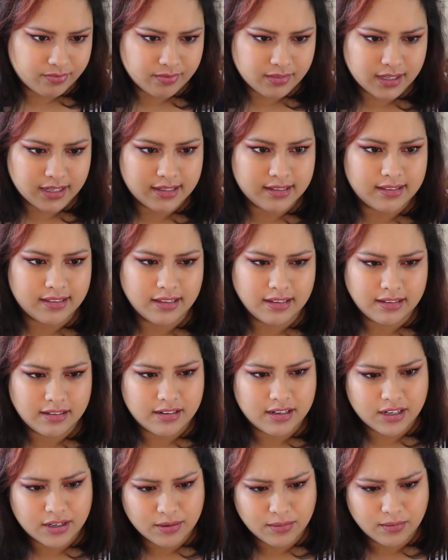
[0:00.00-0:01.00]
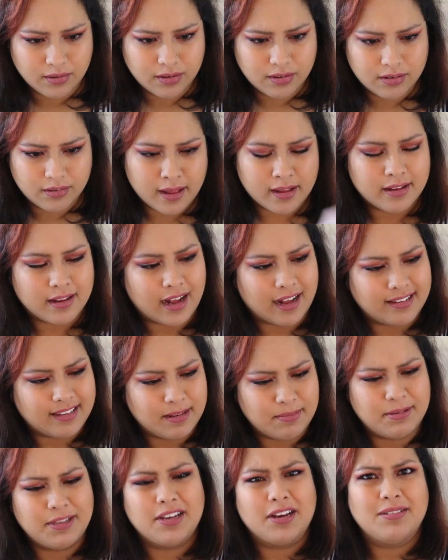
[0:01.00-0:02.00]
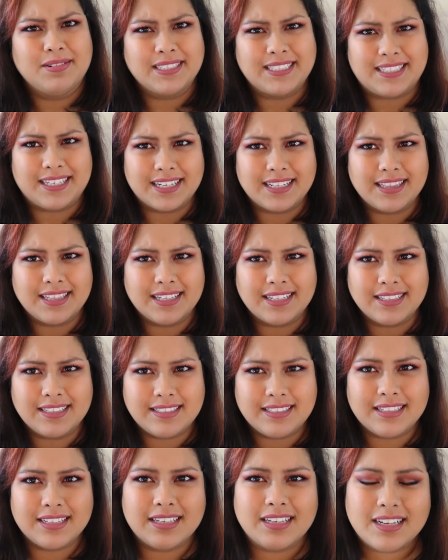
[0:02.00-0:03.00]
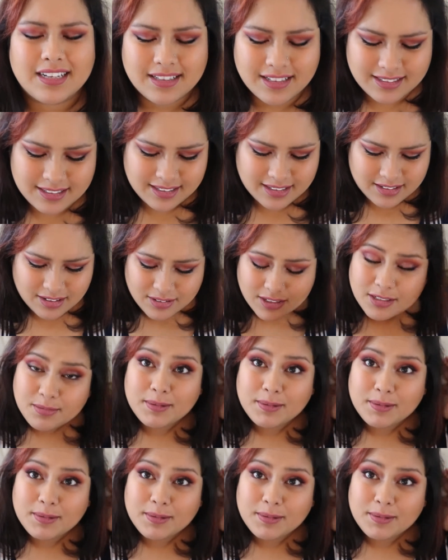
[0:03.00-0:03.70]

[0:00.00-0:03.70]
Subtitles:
Is this new? Has Ipsy always done this? This has always